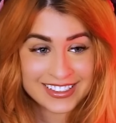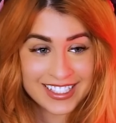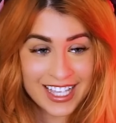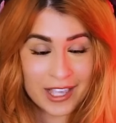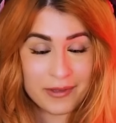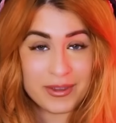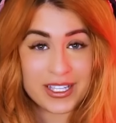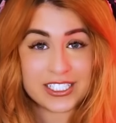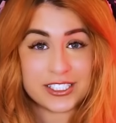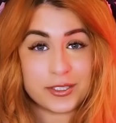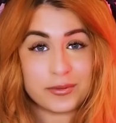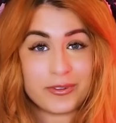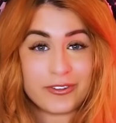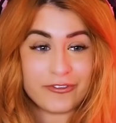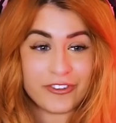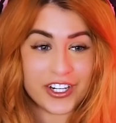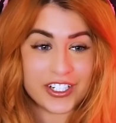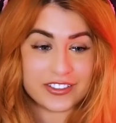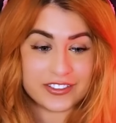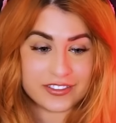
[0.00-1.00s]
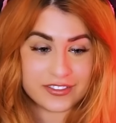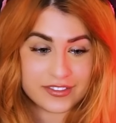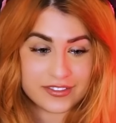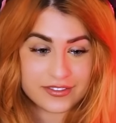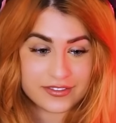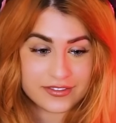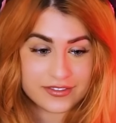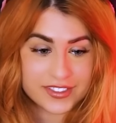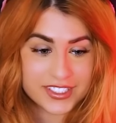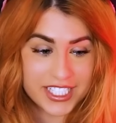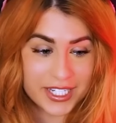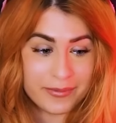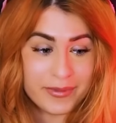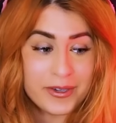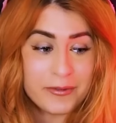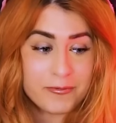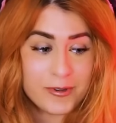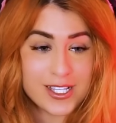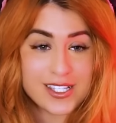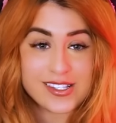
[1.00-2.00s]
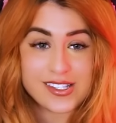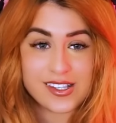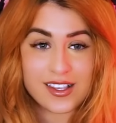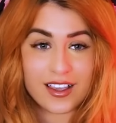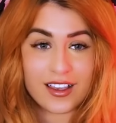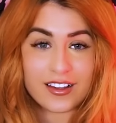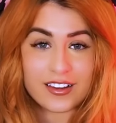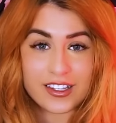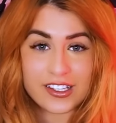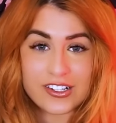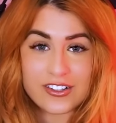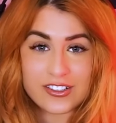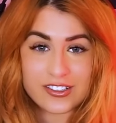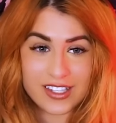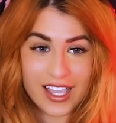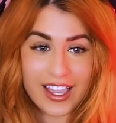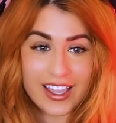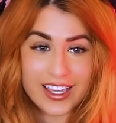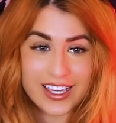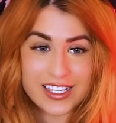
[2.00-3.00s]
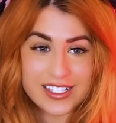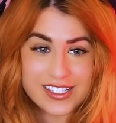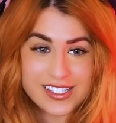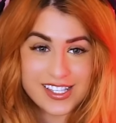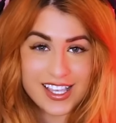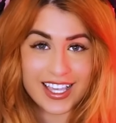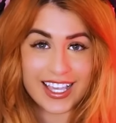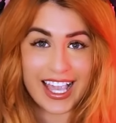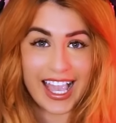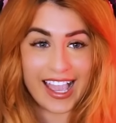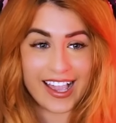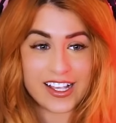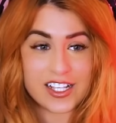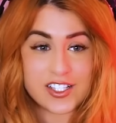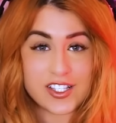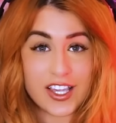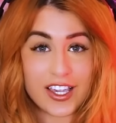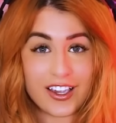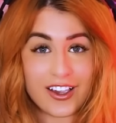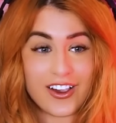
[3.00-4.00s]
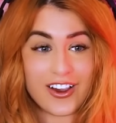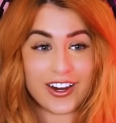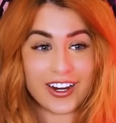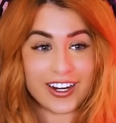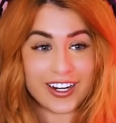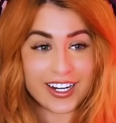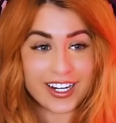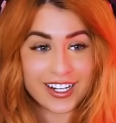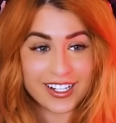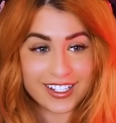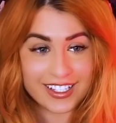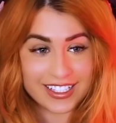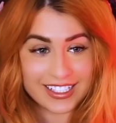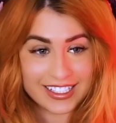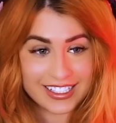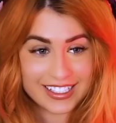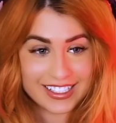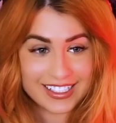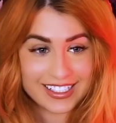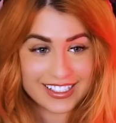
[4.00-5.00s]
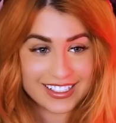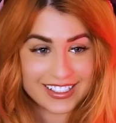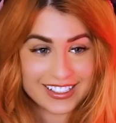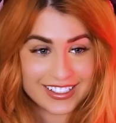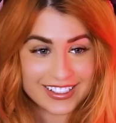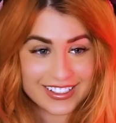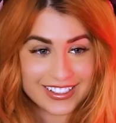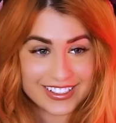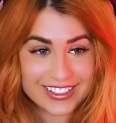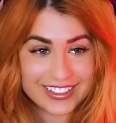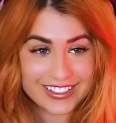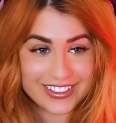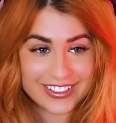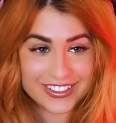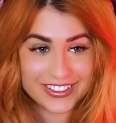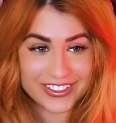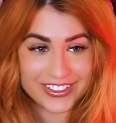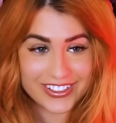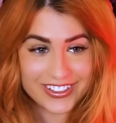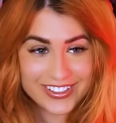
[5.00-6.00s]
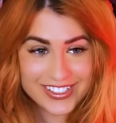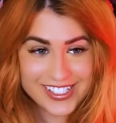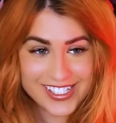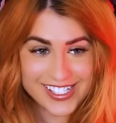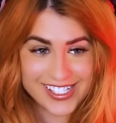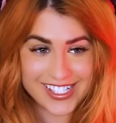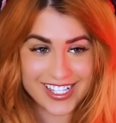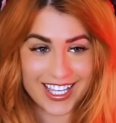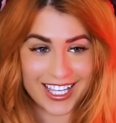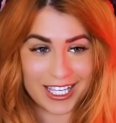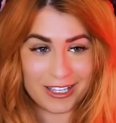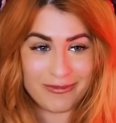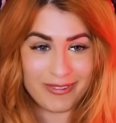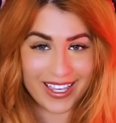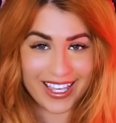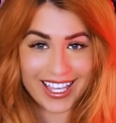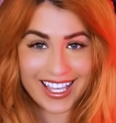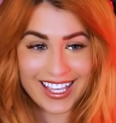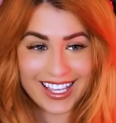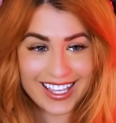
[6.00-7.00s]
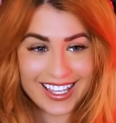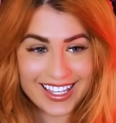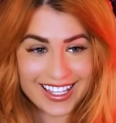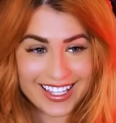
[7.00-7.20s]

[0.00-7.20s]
I mean, to be fair, Damian was a little nice, asking her. Girl scheming.